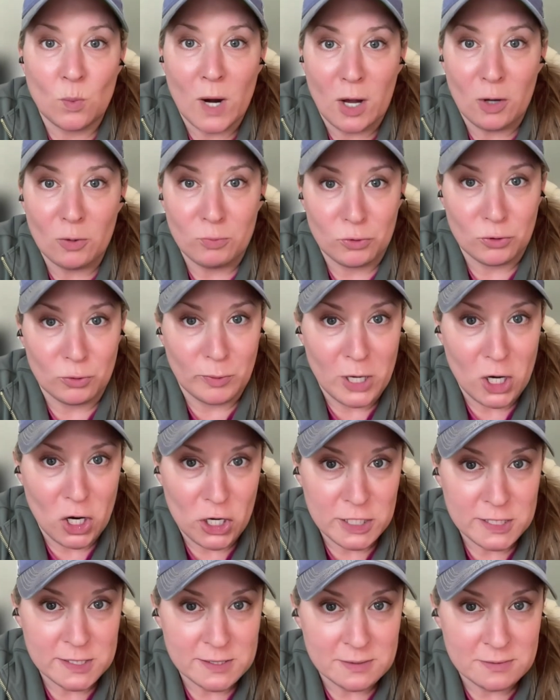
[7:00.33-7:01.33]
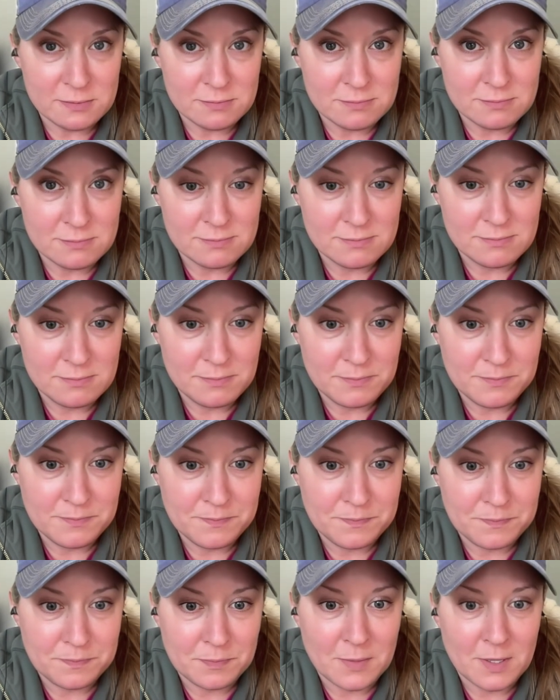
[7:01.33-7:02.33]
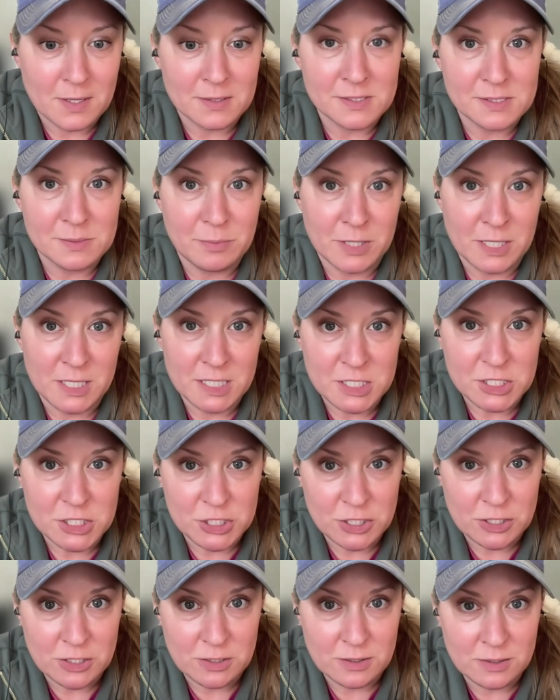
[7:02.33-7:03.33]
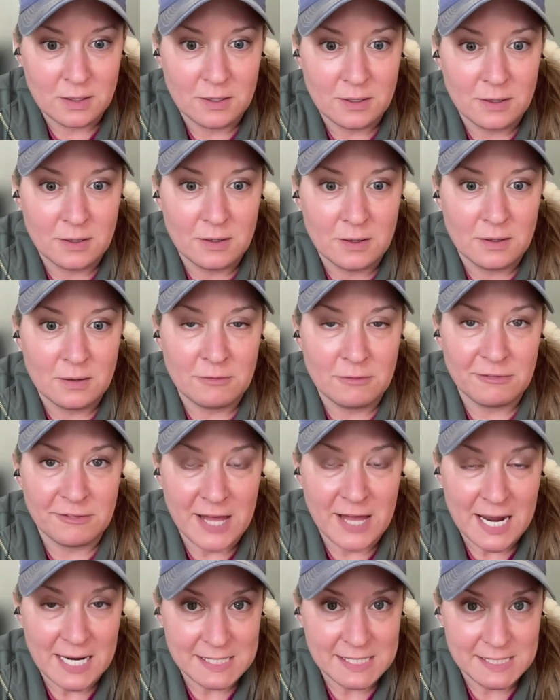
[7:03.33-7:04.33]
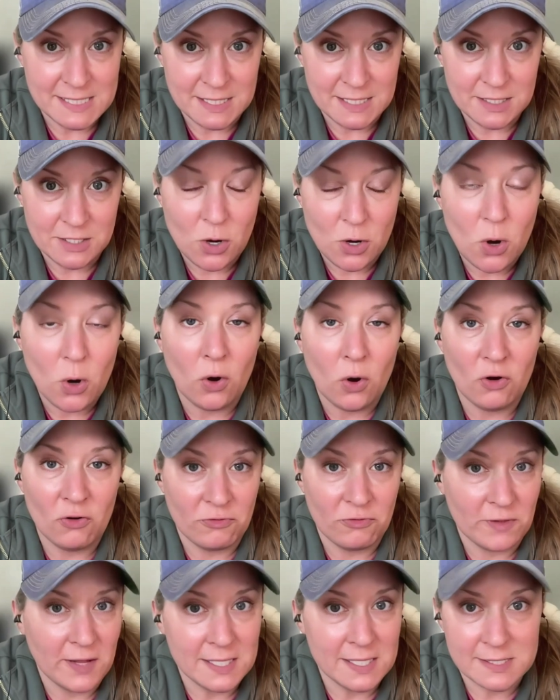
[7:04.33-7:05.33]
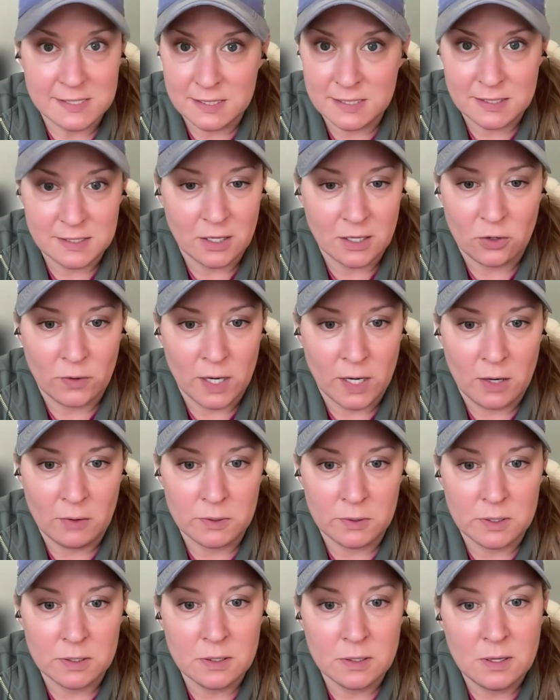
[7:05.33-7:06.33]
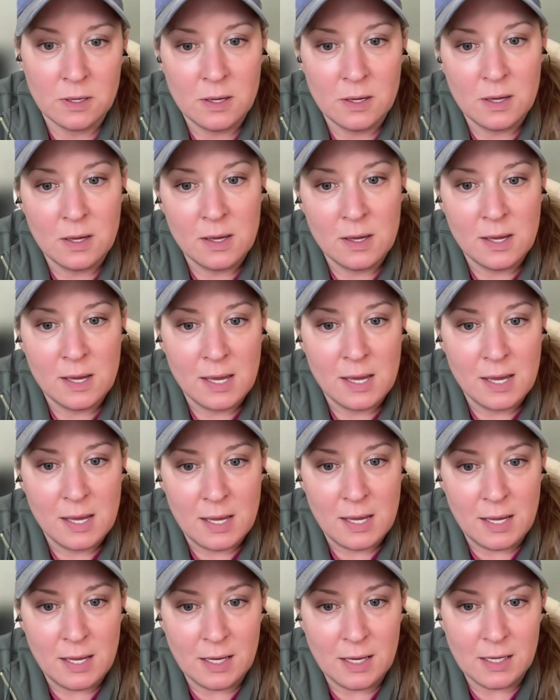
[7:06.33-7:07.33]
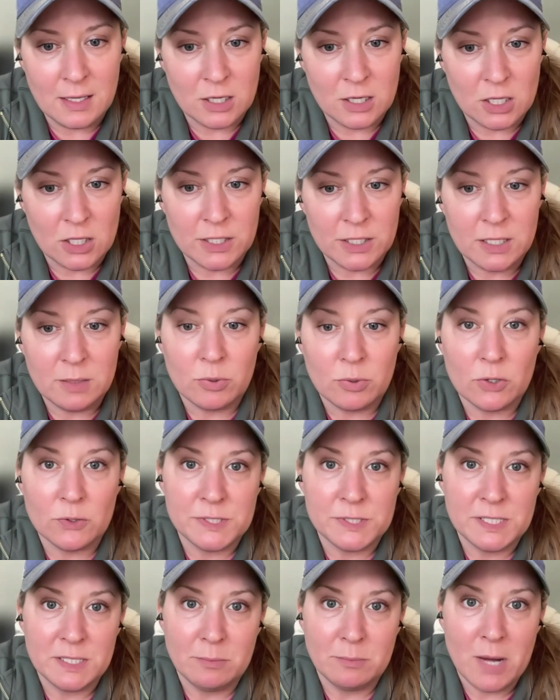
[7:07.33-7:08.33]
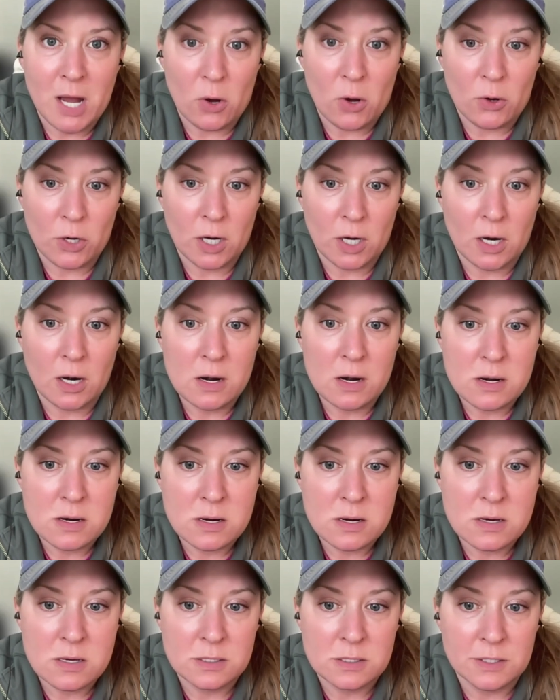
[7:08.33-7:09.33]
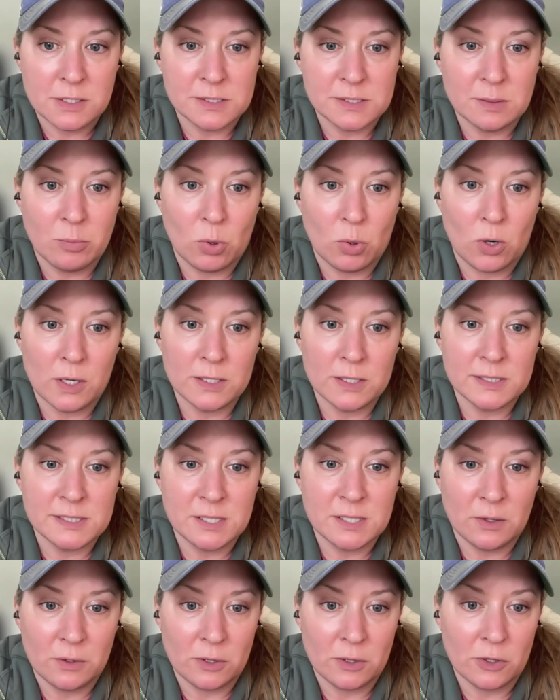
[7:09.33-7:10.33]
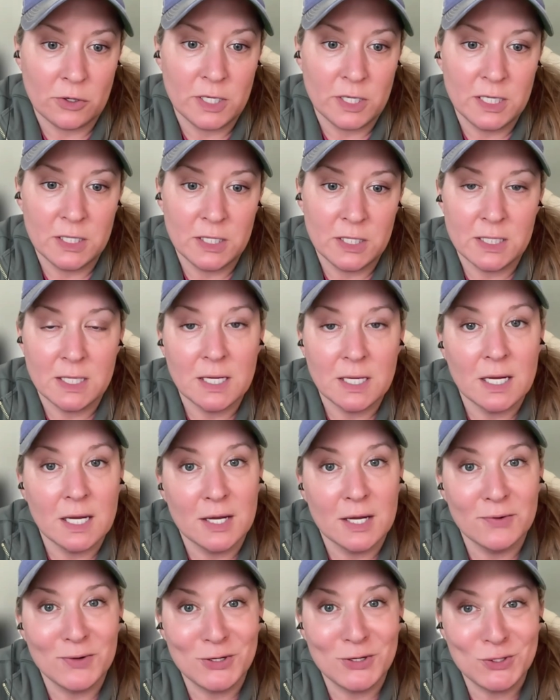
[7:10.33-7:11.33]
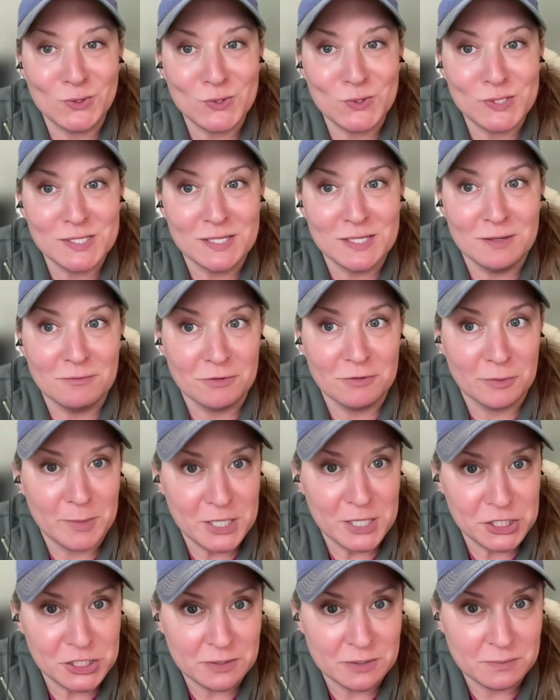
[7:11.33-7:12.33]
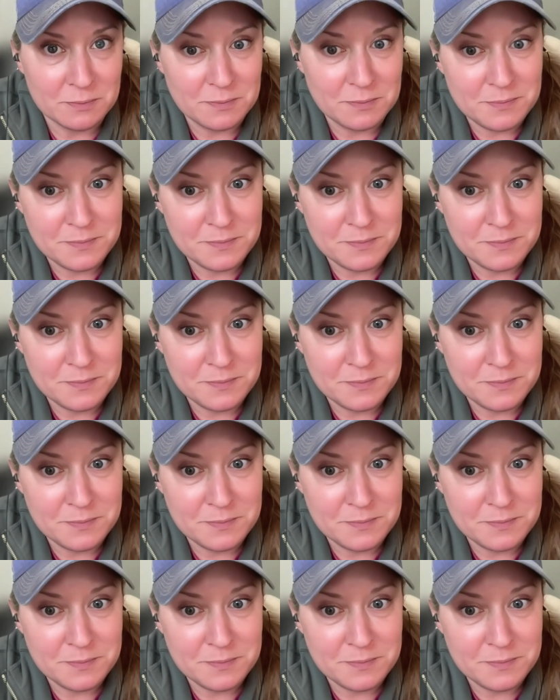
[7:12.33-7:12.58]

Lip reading: wild blueberries, spinach, flaxseed, whole flaxseed, not ground, and a clean protein powder to support cellular healing and reduce inflammation.